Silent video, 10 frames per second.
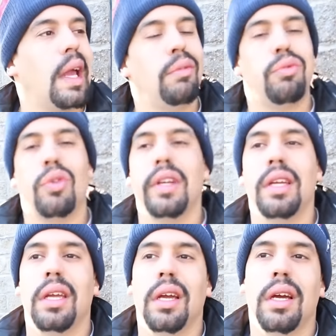
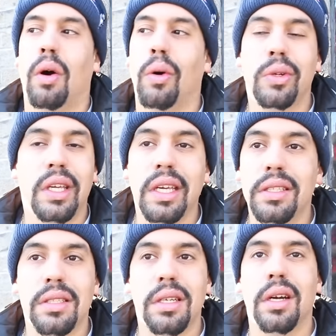every old
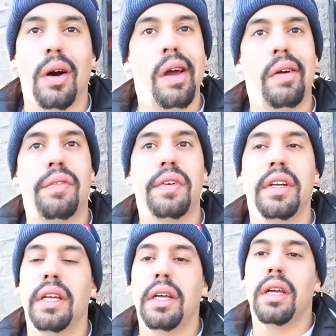geezer,
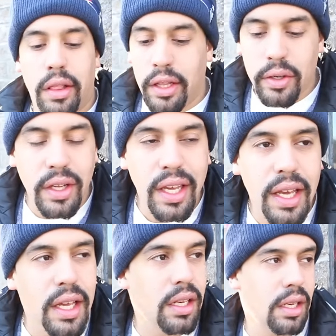every little
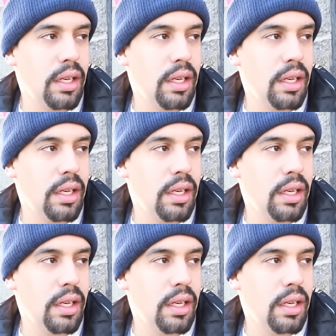kid.